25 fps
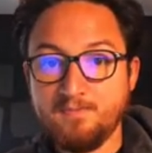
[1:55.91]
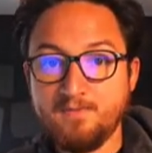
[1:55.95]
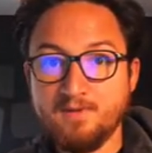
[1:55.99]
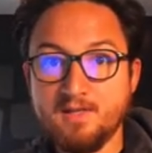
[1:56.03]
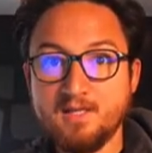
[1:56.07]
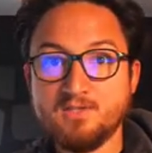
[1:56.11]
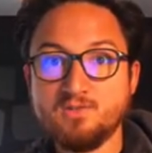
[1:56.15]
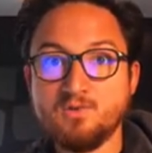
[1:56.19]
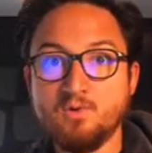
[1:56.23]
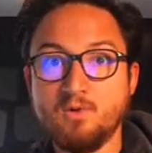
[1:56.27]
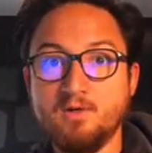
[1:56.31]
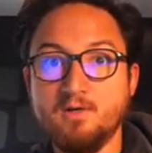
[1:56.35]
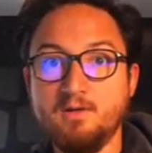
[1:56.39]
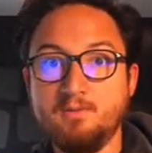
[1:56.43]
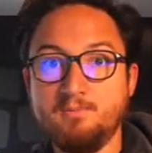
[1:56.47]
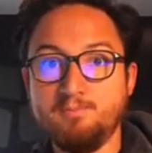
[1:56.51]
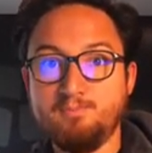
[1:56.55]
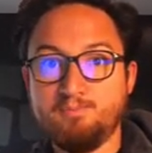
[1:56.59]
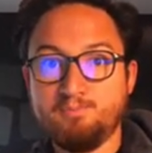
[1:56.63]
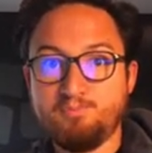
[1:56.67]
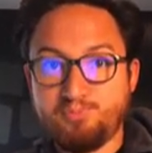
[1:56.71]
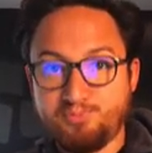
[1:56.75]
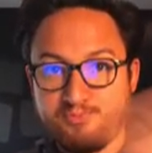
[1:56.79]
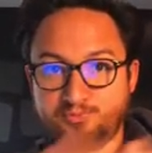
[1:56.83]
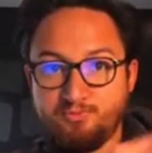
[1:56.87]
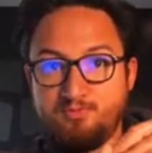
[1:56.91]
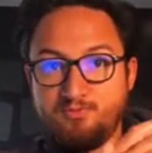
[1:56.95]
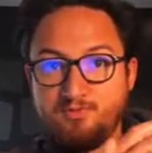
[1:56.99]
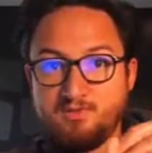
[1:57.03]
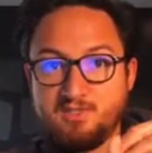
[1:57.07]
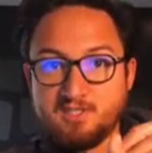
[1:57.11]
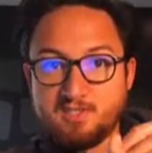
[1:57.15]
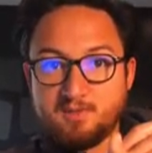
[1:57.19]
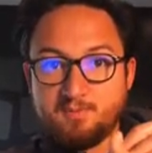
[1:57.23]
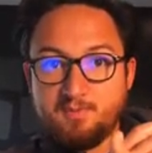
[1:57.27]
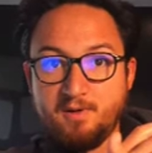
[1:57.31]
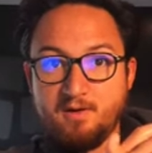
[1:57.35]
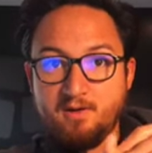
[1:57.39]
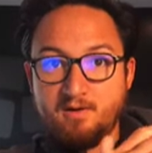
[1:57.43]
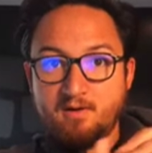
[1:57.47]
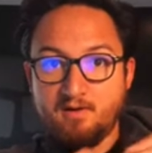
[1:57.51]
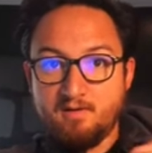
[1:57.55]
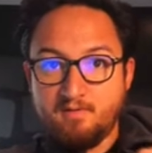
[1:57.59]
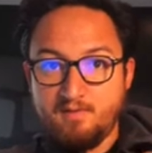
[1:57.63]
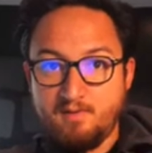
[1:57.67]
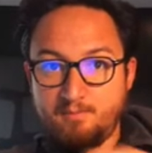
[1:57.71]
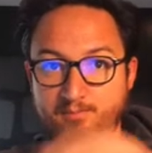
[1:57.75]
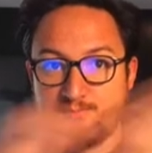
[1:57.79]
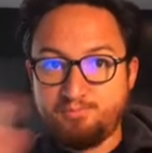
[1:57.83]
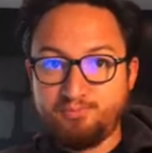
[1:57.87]
it's going to disappear
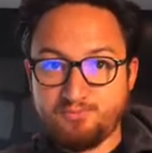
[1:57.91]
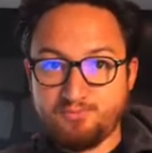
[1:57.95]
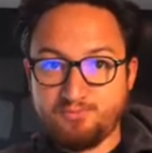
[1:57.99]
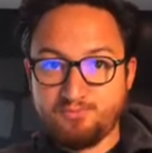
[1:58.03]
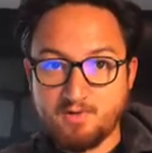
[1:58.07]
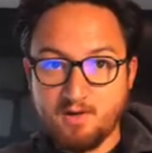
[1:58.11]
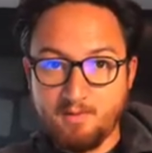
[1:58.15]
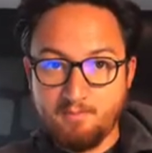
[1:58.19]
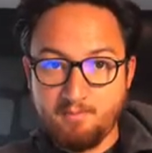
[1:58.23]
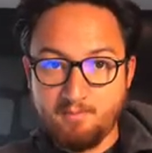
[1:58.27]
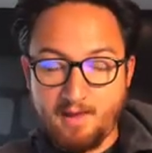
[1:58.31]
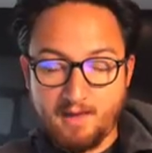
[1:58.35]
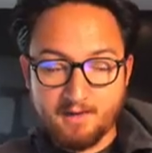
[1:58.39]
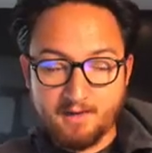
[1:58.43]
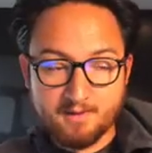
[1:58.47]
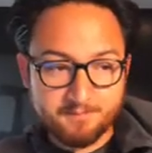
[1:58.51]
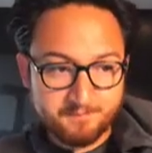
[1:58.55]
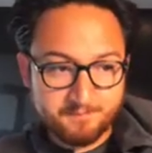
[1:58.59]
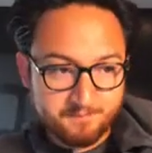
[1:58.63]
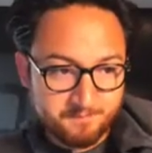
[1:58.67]
and then come back.